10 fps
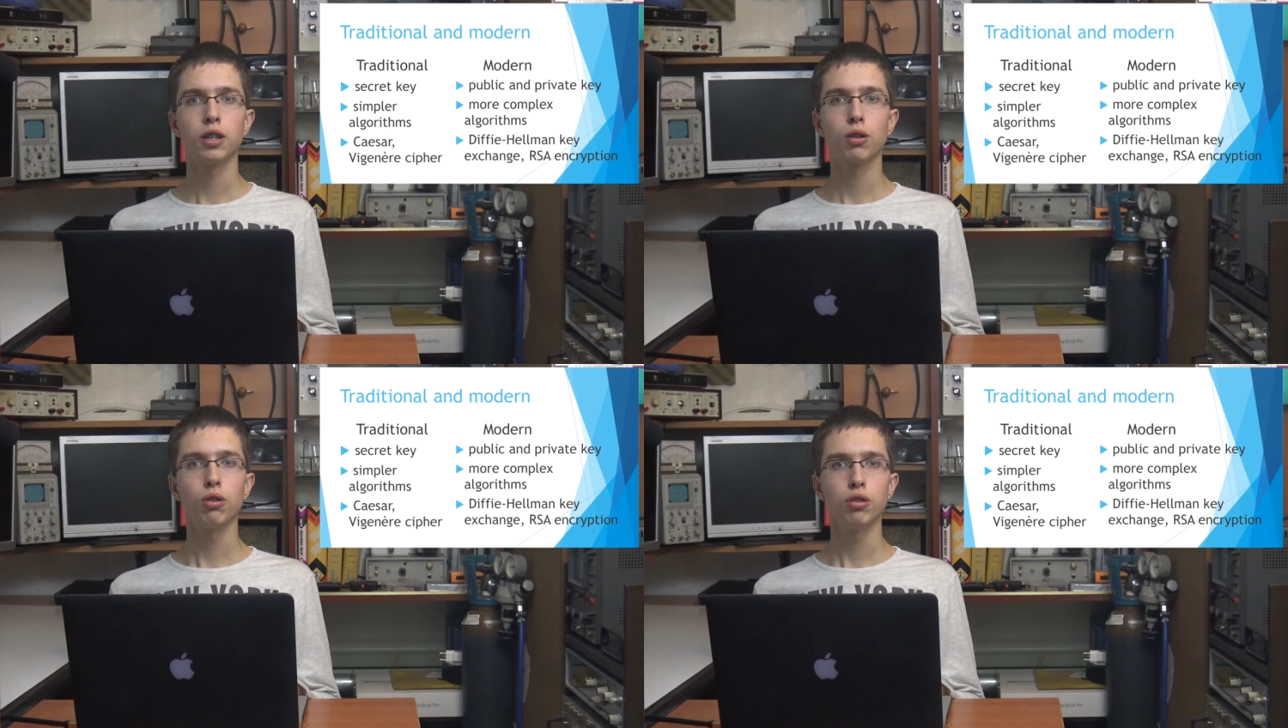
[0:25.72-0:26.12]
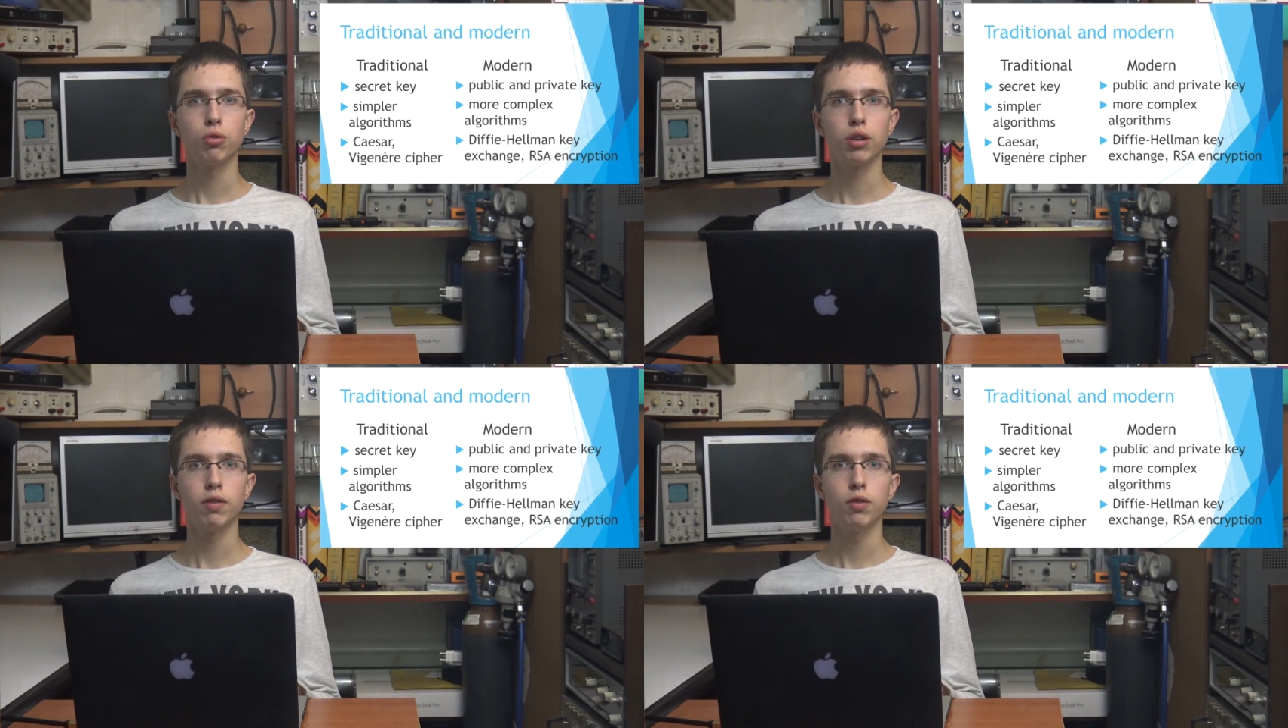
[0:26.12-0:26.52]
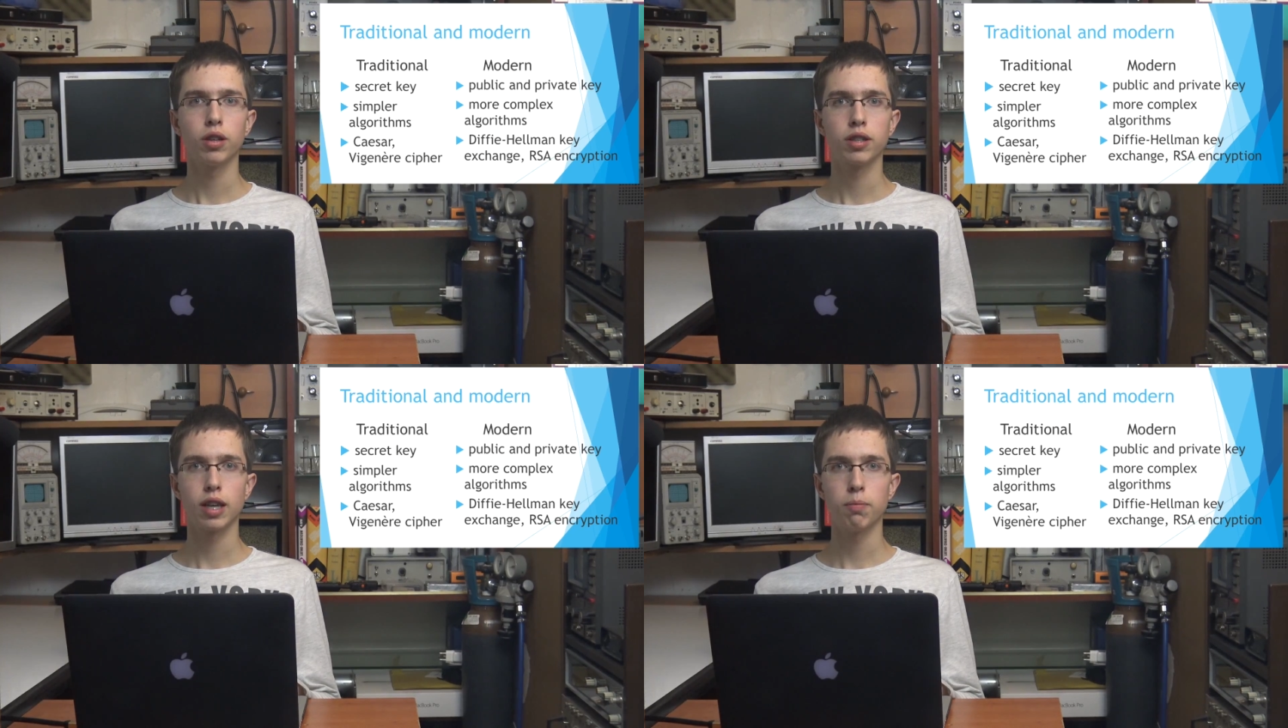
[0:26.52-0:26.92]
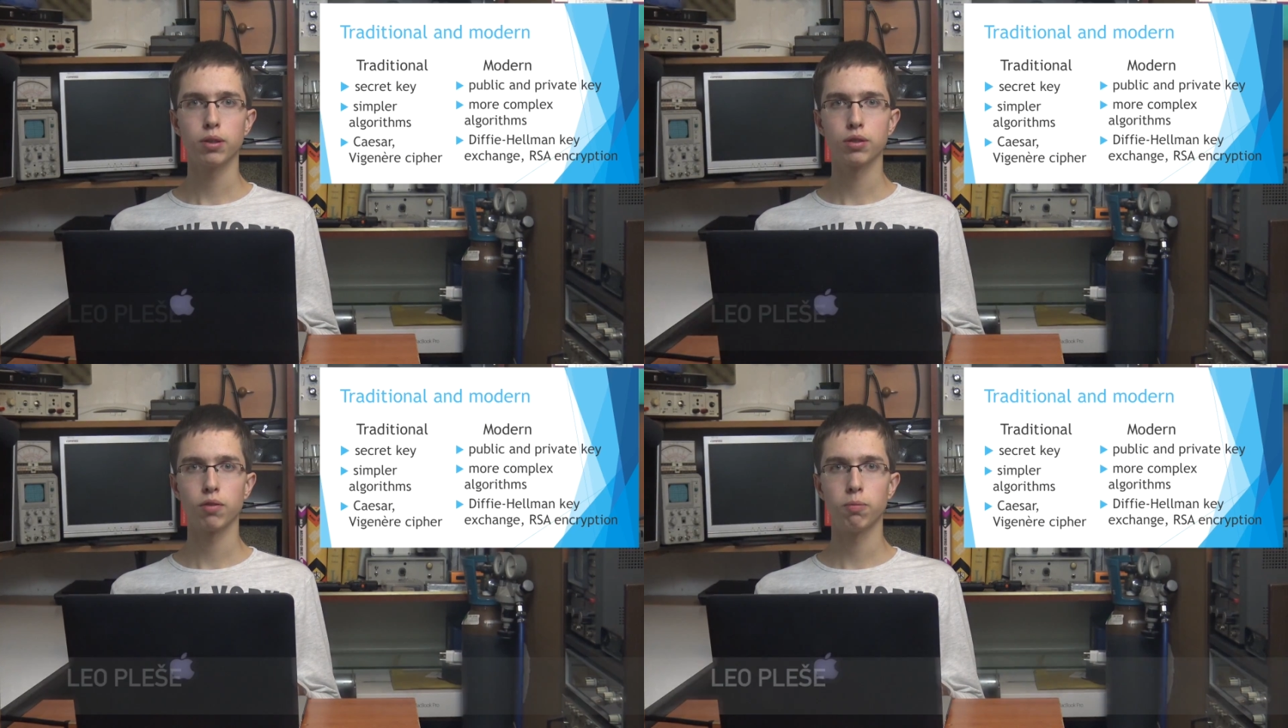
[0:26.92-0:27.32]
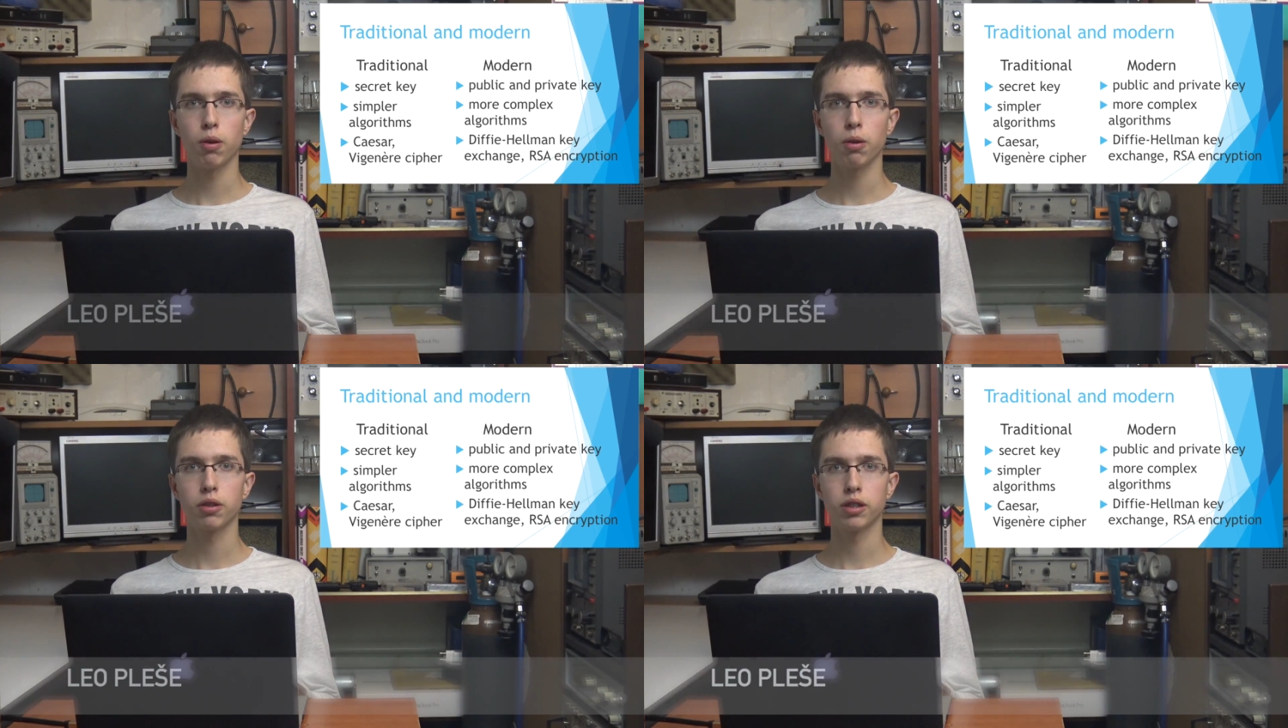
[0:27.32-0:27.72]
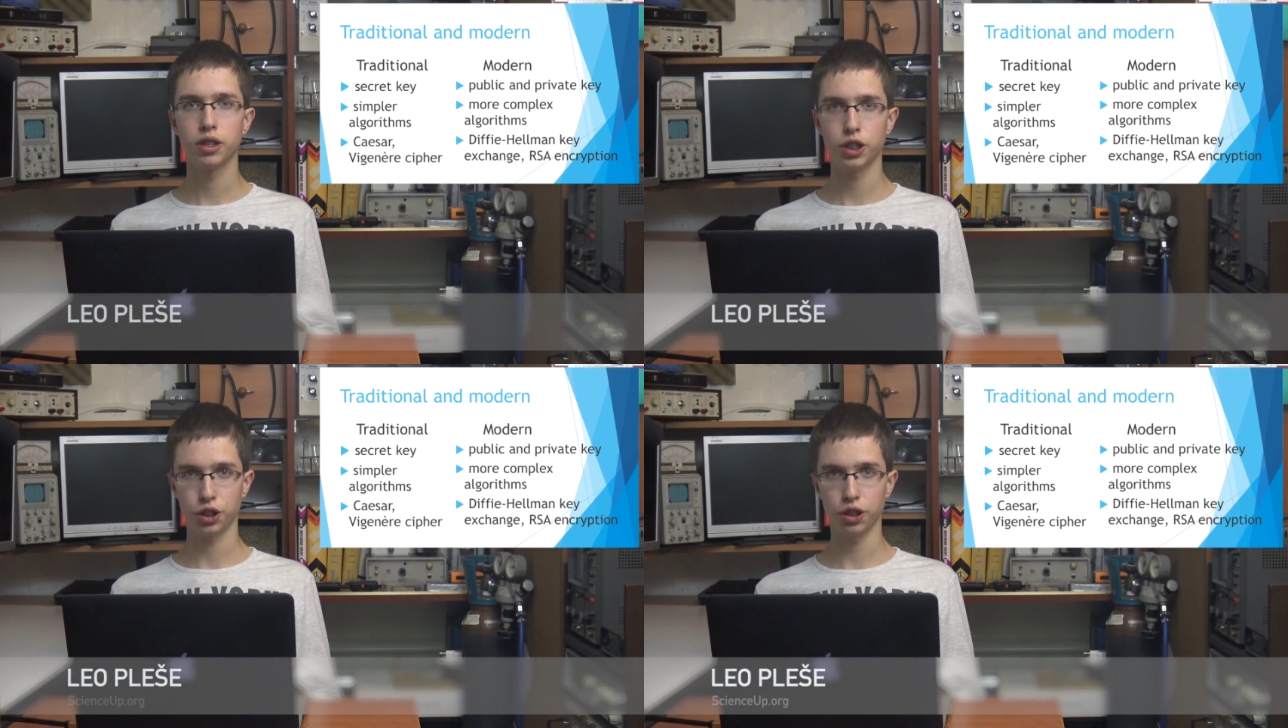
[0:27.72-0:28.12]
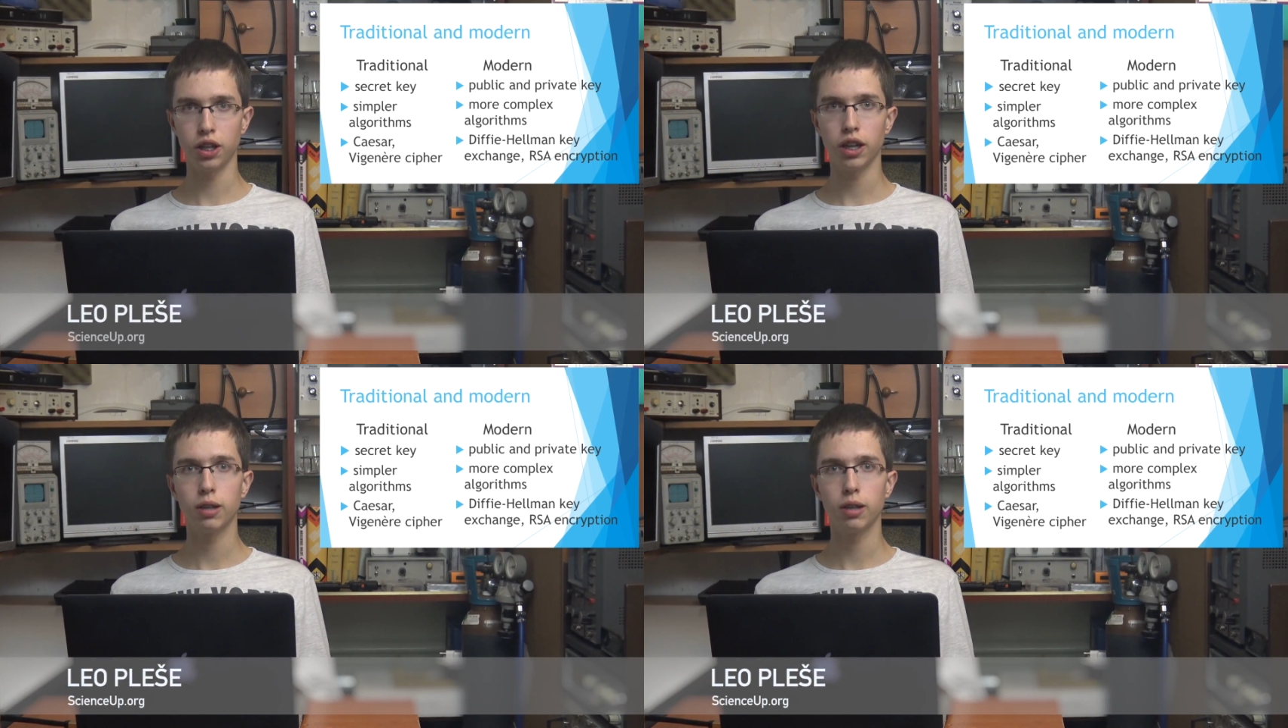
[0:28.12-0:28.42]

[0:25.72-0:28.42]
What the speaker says: are going to give you examples of both traditional